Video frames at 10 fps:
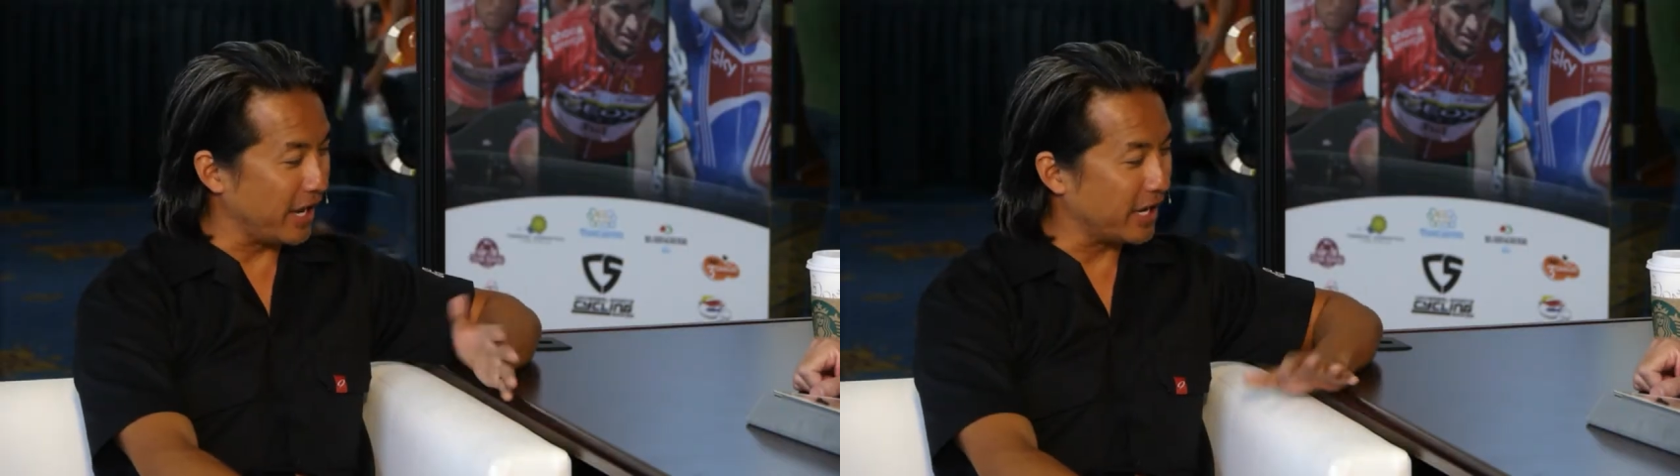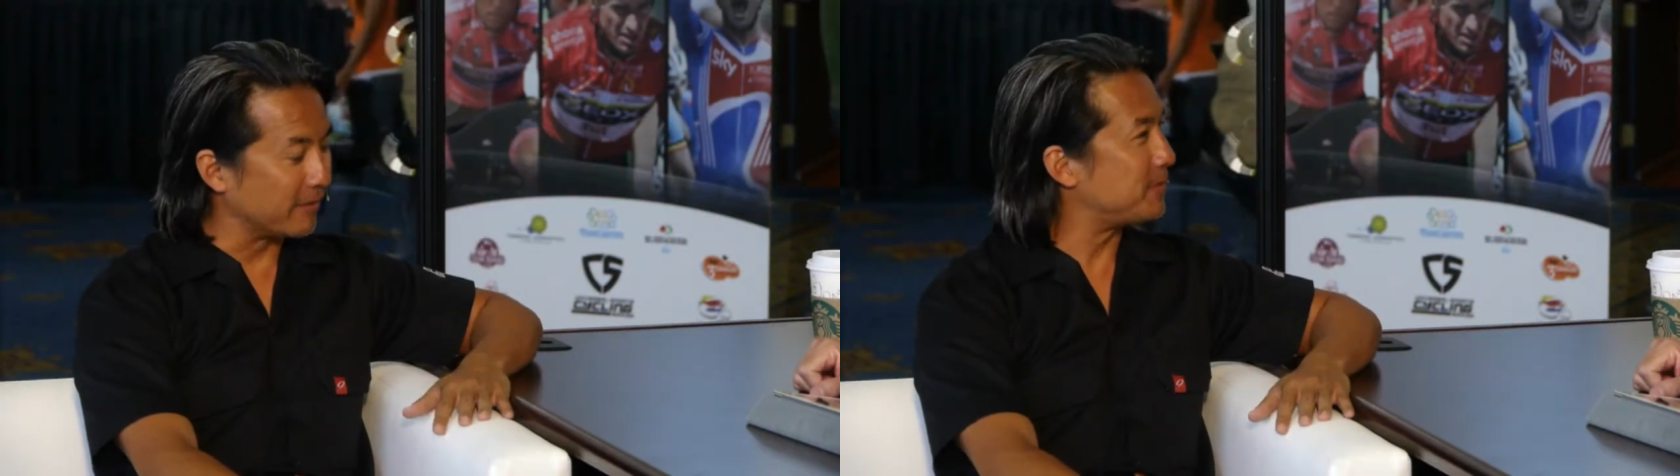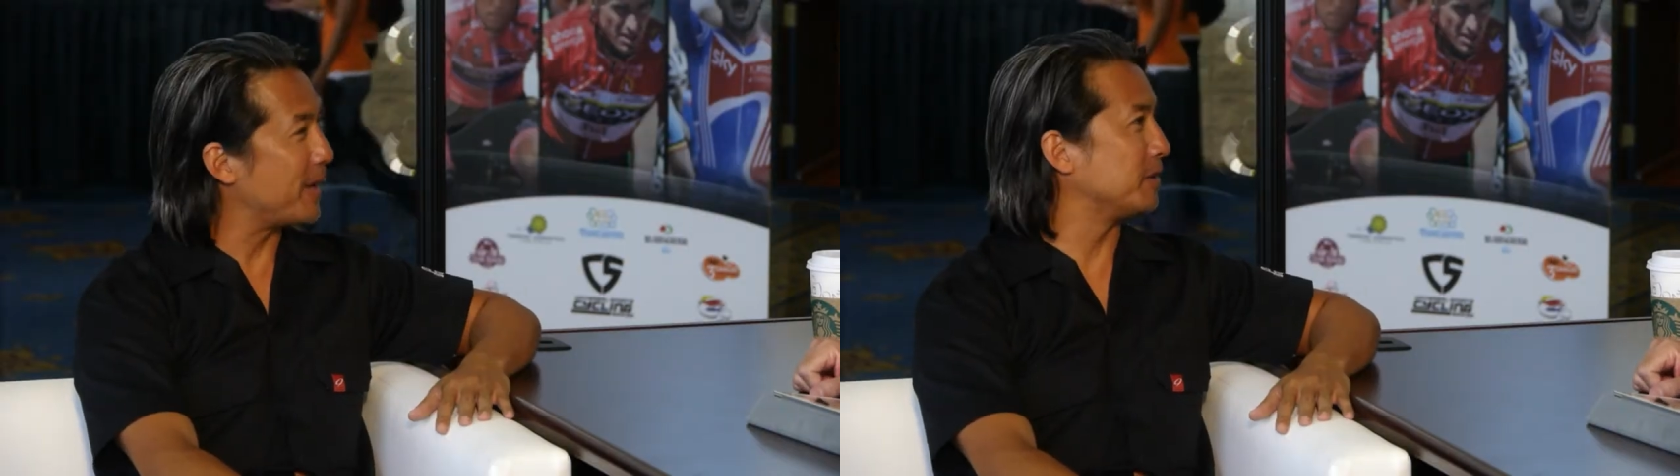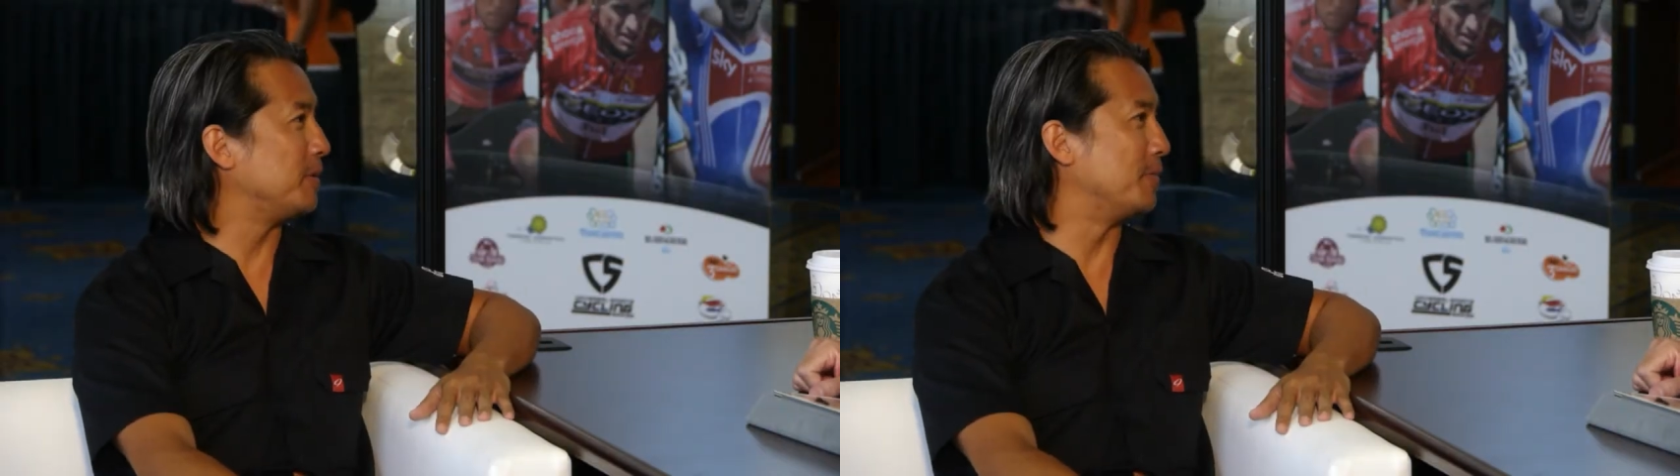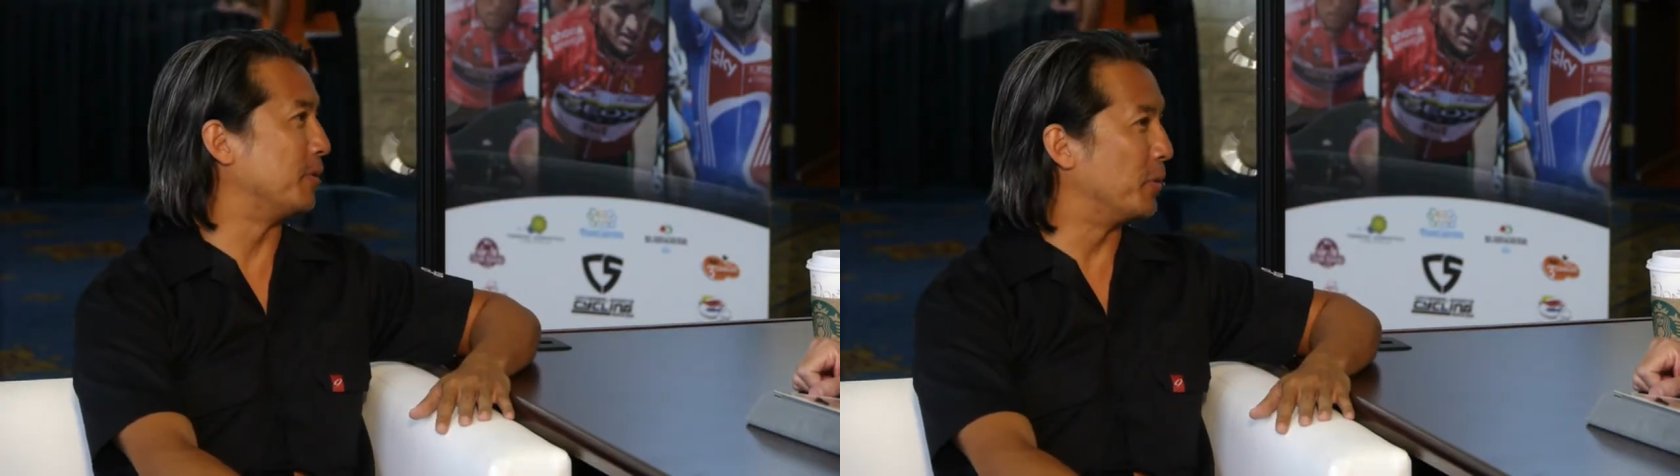it comes back to
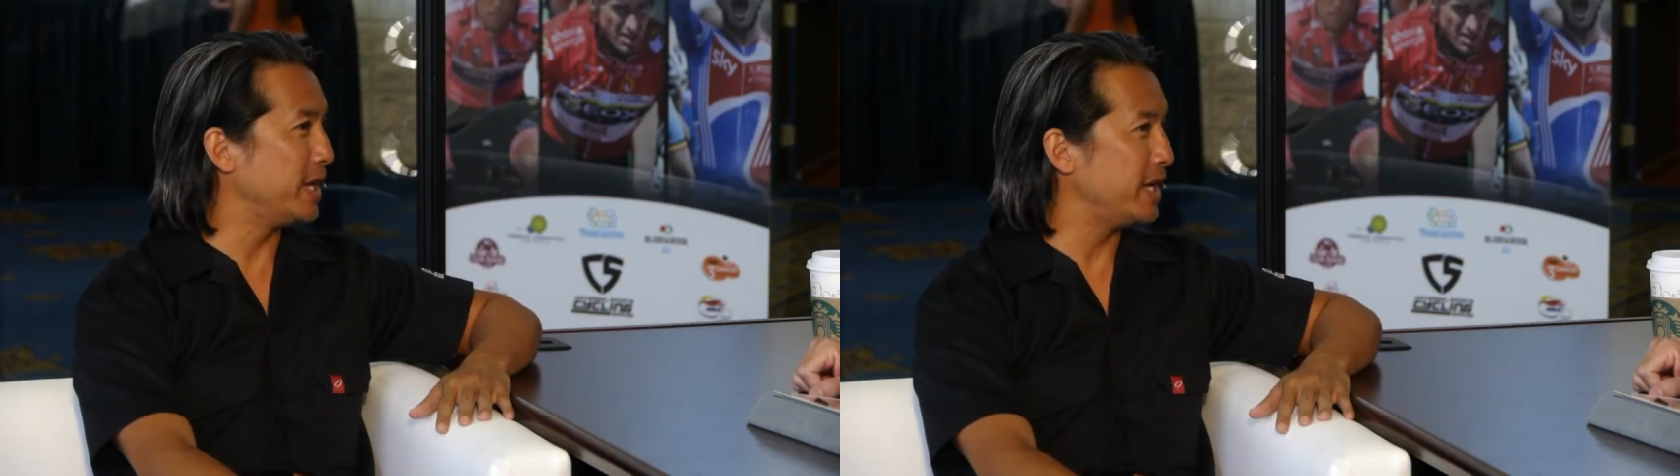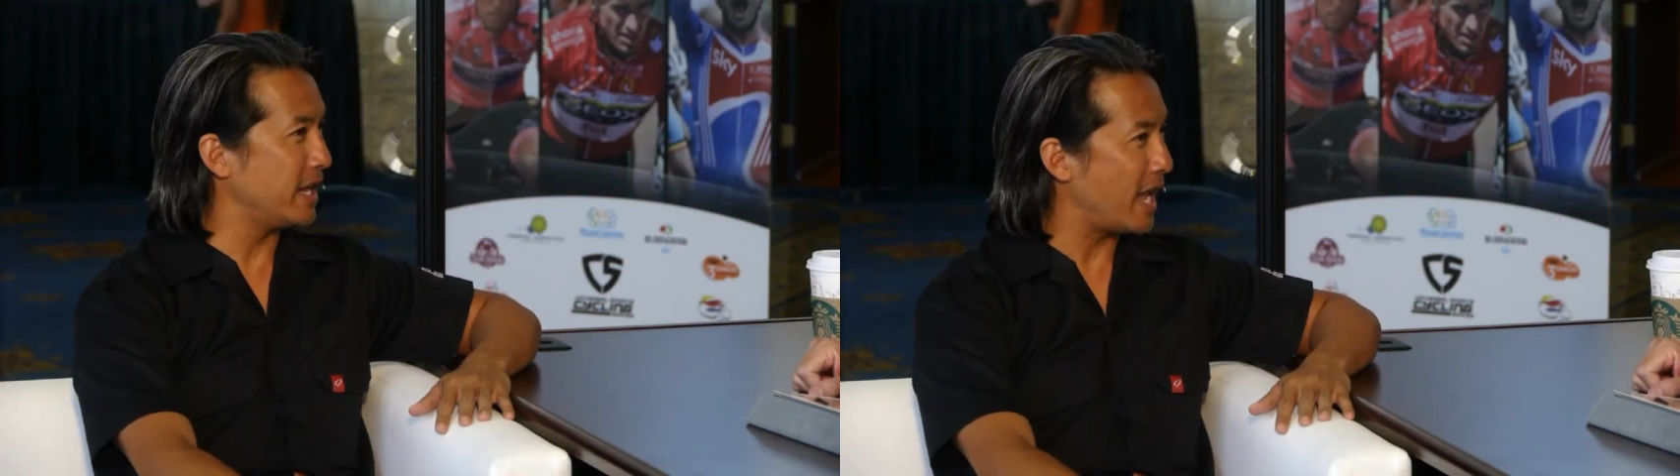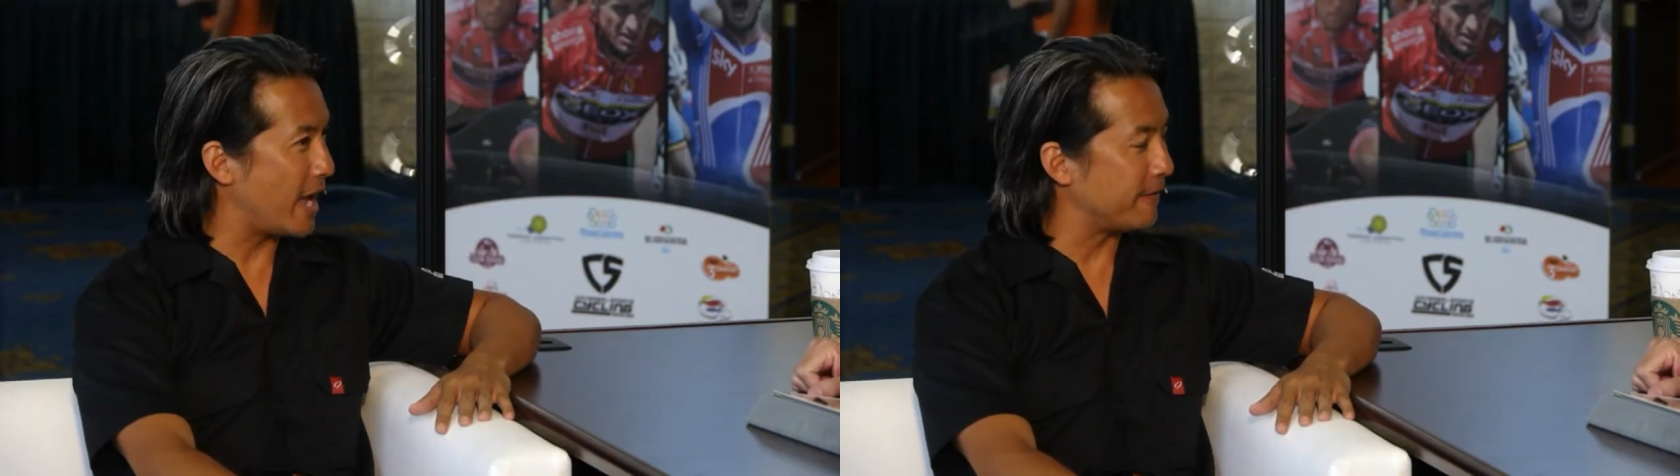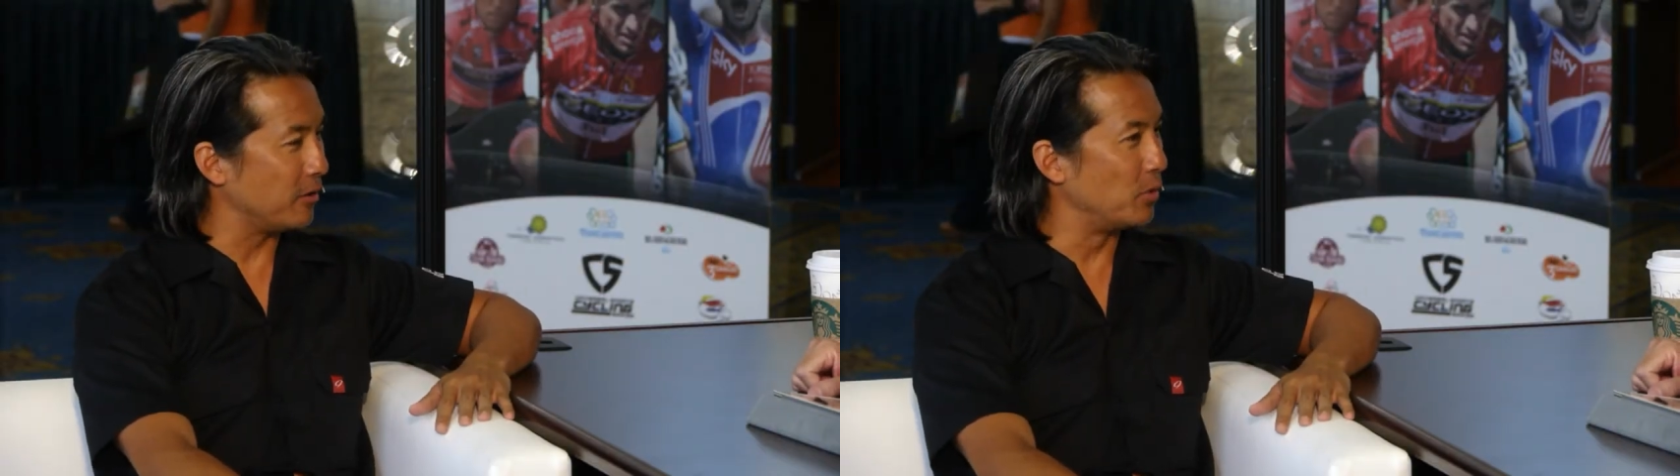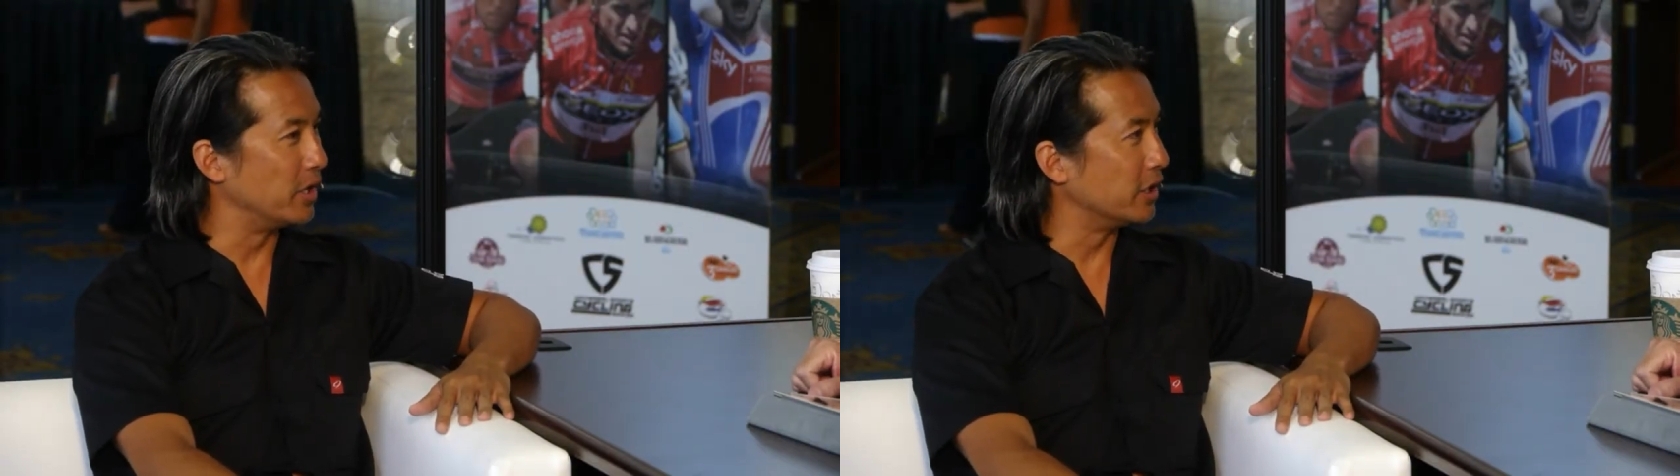people. We have a
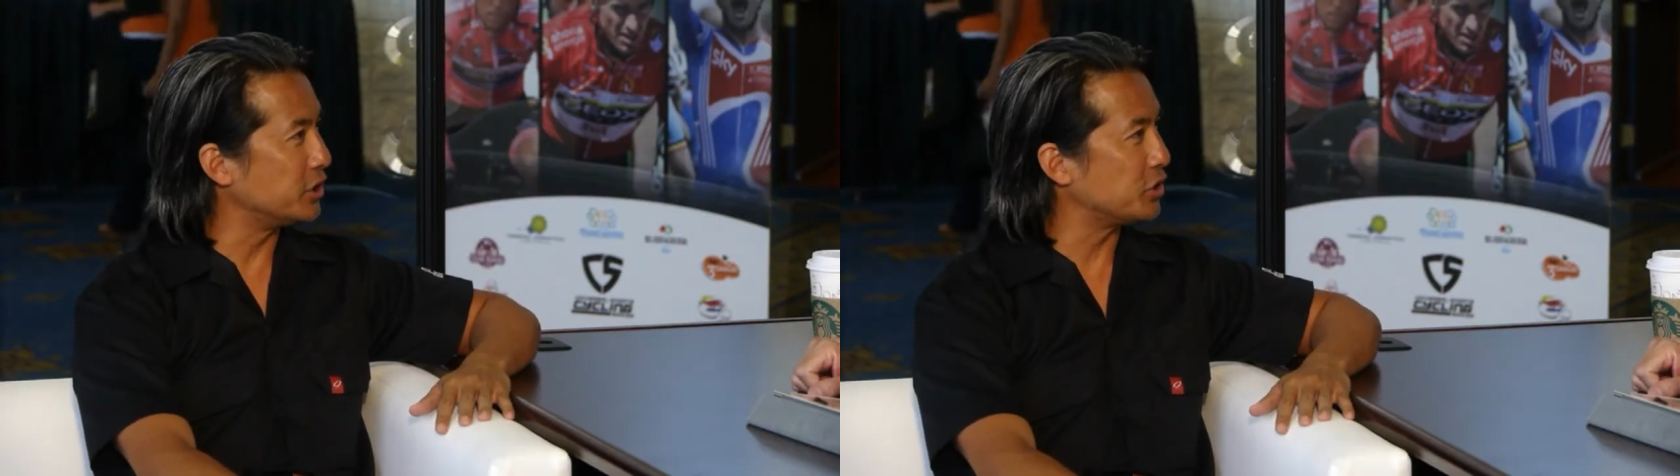really